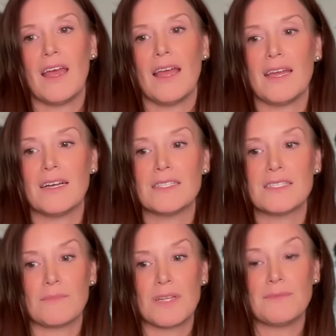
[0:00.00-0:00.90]
And
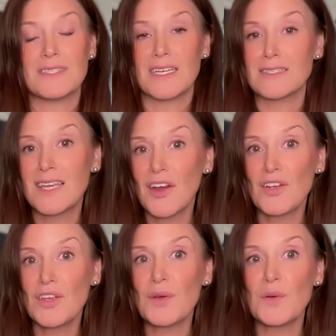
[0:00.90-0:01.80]
sometimes they scare
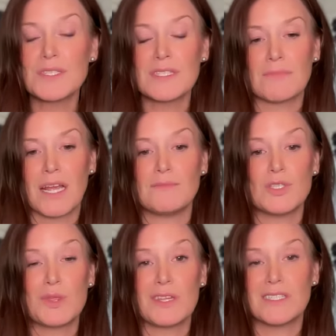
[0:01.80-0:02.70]
you.
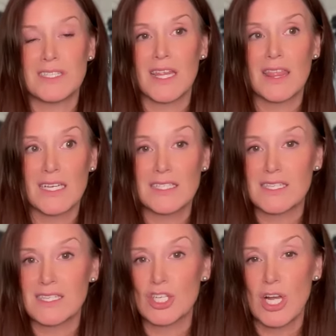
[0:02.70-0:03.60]
Sometimes you see things
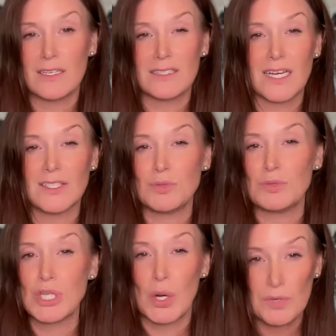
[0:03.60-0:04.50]
as a child that
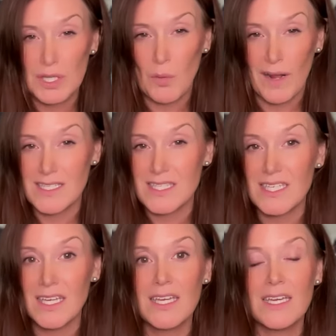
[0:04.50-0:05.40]
you don't really want to
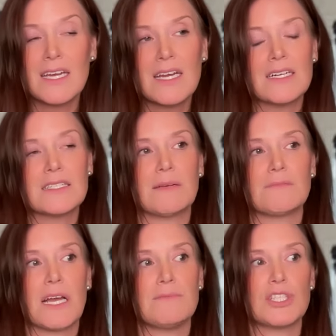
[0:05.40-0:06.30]
see.
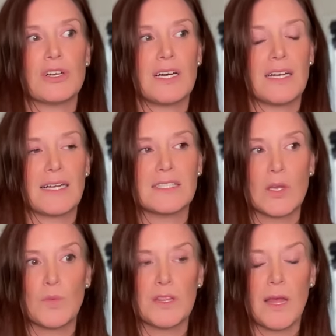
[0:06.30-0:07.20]
Sometimes you're
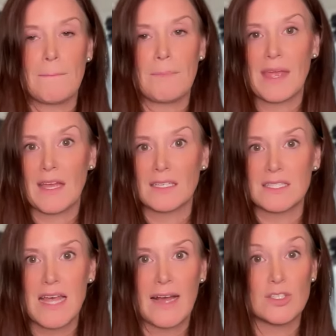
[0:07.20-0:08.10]
connecting with
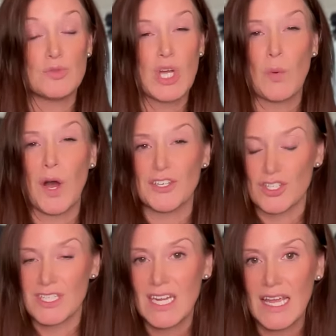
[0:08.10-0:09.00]
beings that you don't
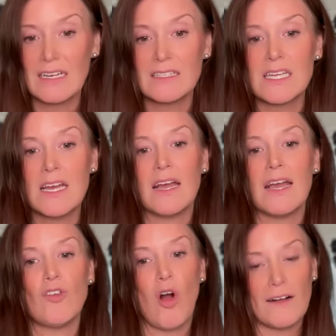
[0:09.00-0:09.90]
understand.
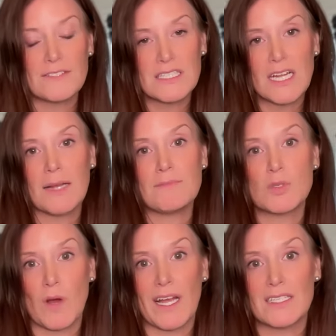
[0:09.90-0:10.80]
And
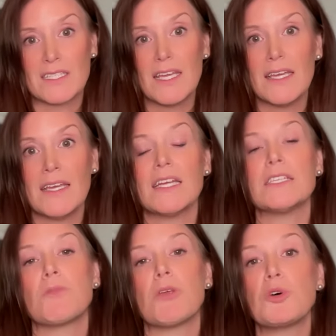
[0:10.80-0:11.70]
oftentimes, what I see
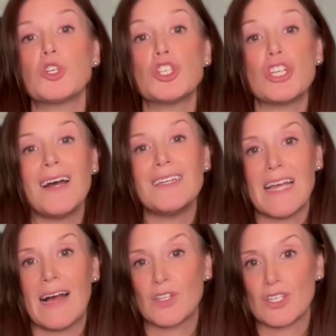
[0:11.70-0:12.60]
is people shut
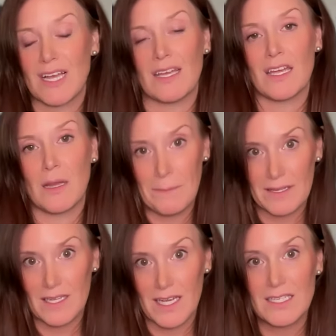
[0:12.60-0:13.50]
down their psychic
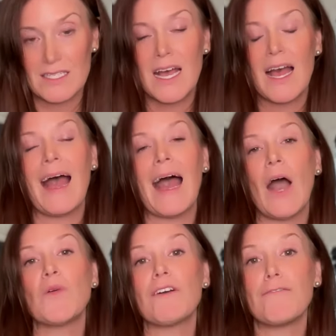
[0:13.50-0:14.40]
abilities
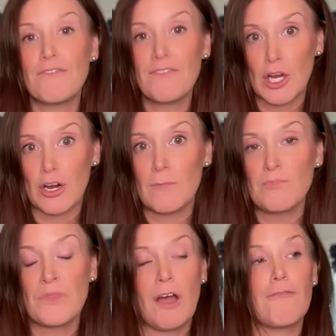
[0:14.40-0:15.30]
out of fear.
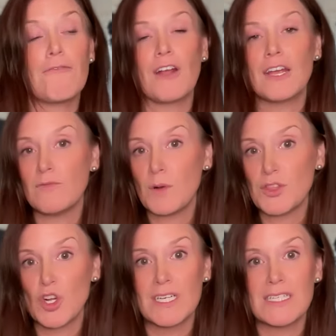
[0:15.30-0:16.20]
Afraid of
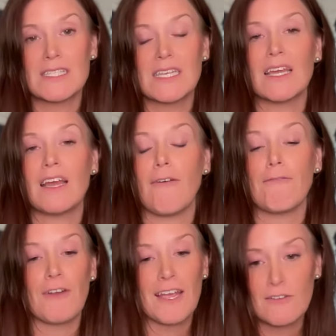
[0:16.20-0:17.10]
what they're going to see,
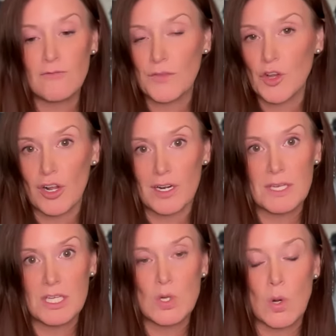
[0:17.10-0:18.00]
afraid of what they're going to
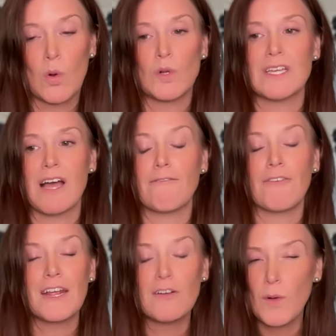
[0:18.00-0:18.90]
be told,
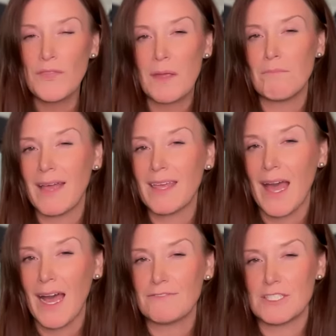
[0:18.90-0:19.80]
afraid of what they might
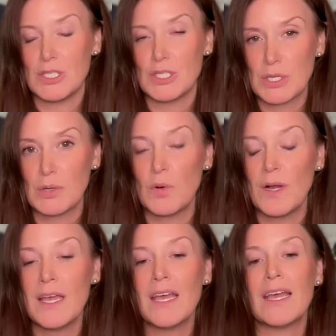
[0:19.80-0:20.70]
have to
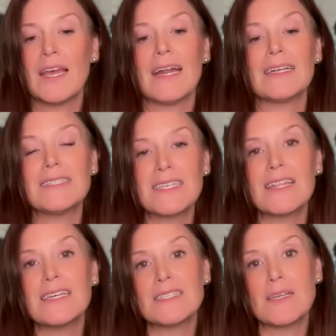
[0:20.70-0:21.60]
do. And I
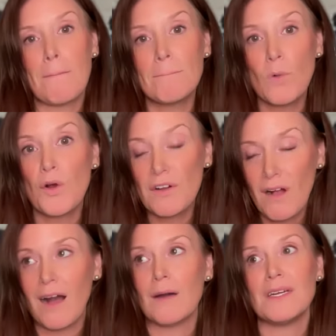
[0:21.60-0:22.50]
see this more
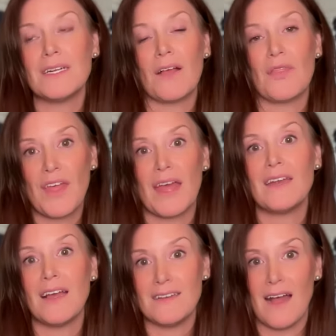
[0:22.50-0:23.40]
common
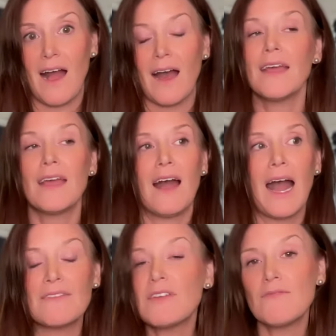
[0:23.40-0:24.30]
than not.
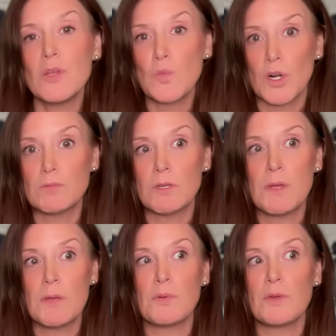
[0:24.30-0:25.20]
I've even worked with
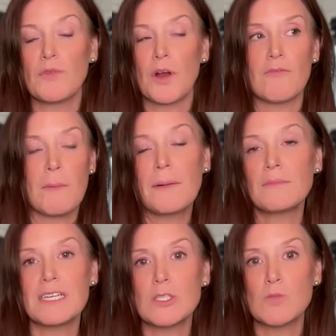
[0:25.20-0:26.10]
people before. I
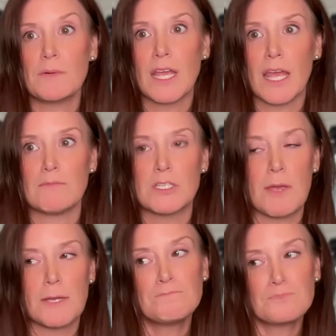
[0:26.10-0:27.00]
remember this woman came to
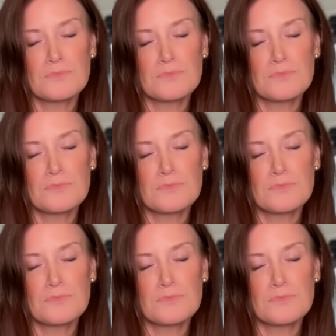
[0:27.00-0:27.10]
me